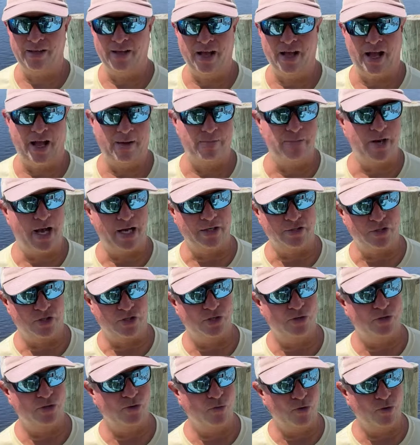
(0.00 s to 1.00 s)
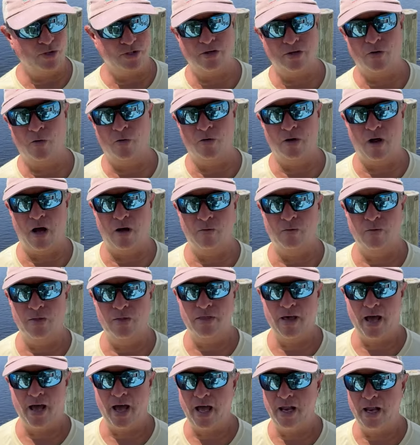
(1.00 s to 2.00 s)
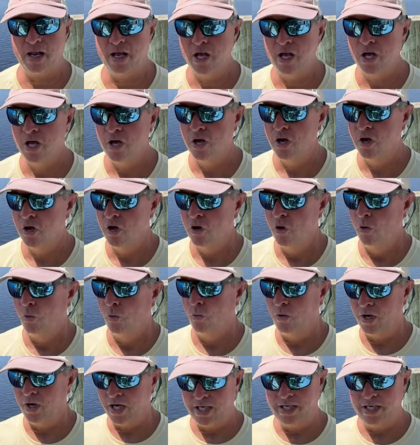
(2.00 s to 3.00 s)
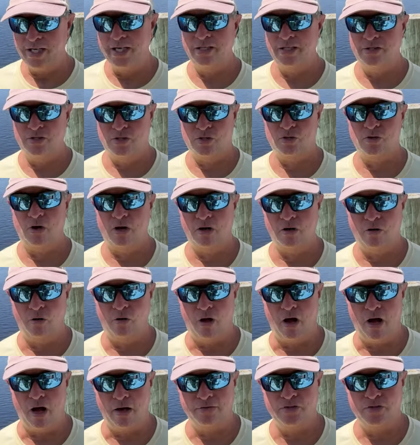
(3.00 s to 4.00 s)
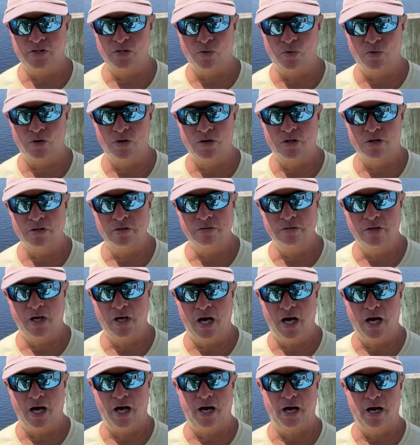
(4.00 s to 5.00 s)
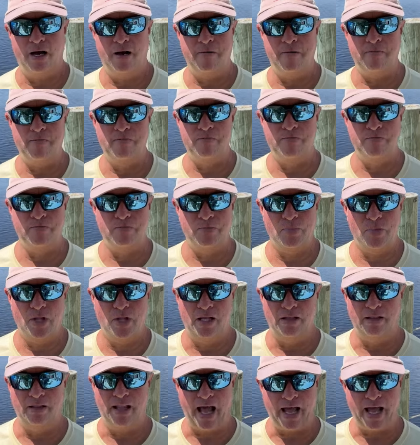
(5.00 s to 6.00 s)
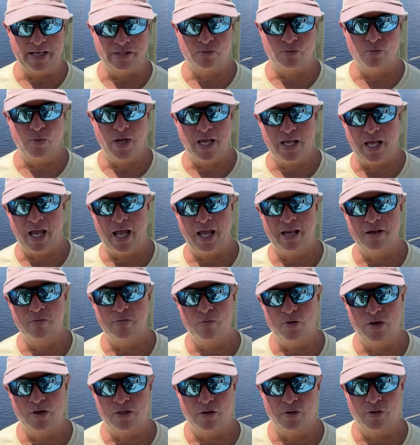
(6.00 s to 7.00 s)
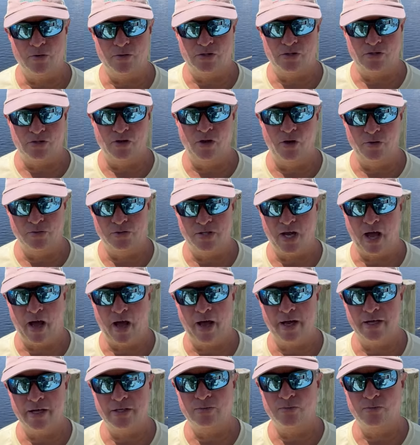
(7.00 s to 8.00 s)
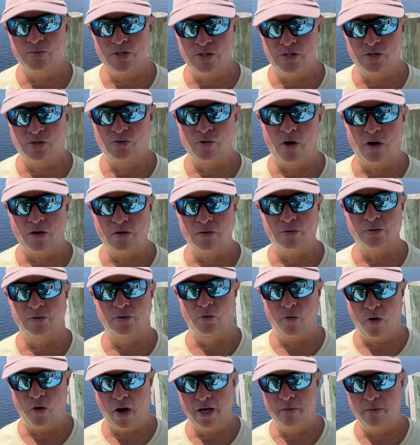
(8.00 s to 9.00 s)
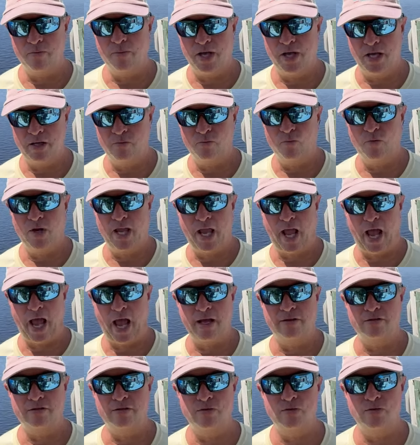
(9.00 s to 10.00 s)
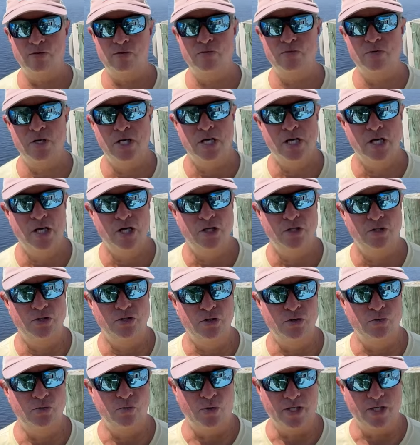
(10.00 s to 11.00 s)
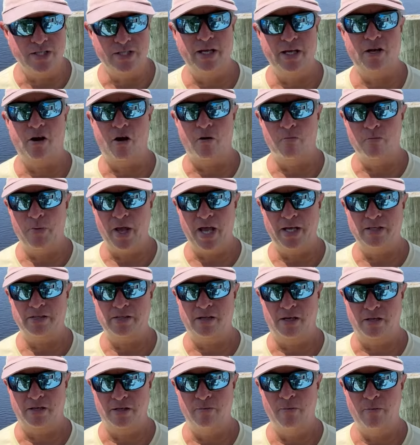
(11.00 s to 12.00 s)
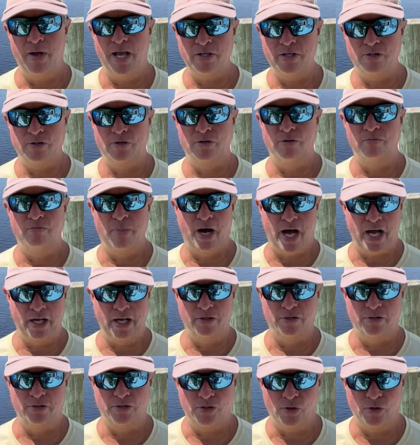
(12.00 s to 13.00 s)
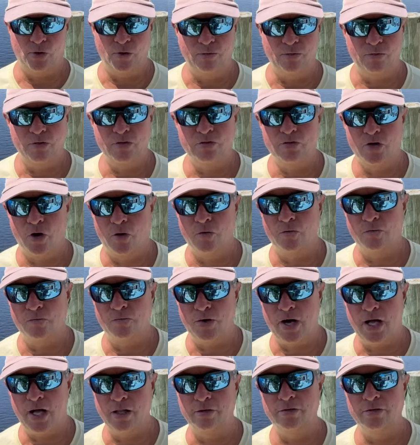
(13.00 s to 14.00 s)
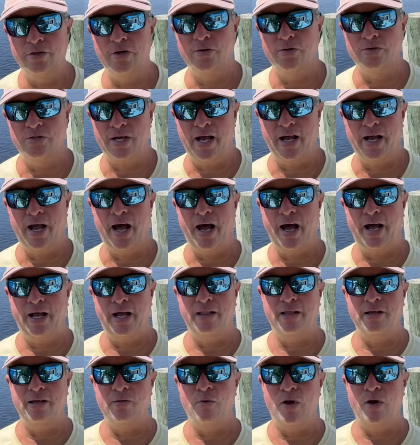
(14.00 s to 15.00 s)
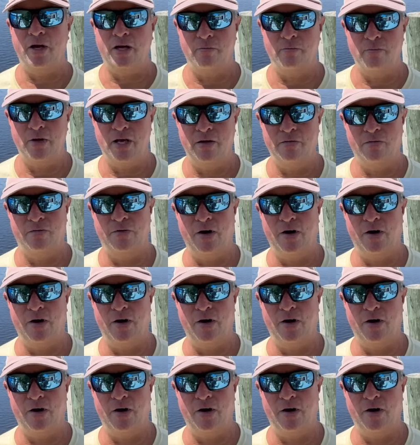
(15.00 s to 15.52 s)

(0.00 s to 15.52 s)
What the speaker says: I'm not sure what's going on with that. We did struggle offshore last weekend with those slow tides. We struggled quite a bit. We did our best on the major and minor. So if you don't follow those, I highly recommend